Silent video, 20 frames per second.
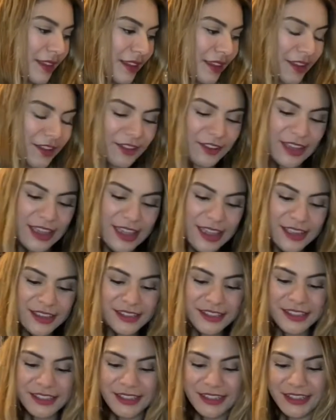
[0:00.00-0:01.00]

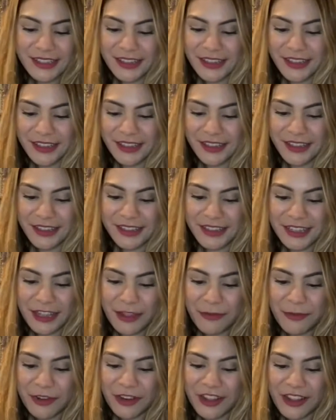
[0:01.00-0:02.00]
Okay, so
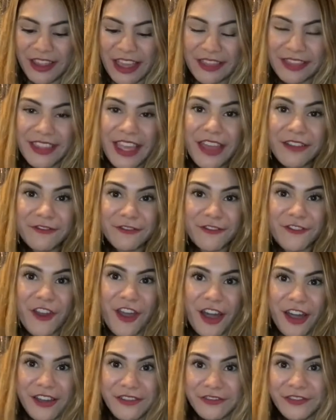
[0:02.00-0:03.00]
I'm going to let that
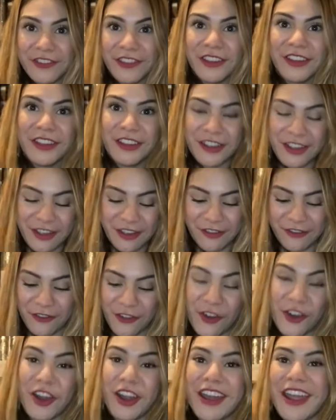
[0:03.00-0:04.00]
froth for
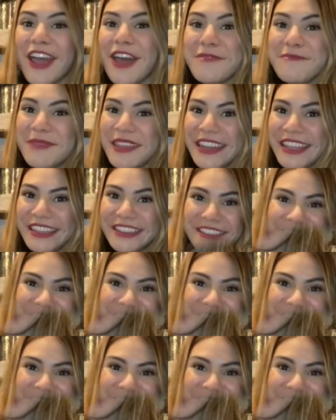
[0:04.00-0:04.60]
a minute.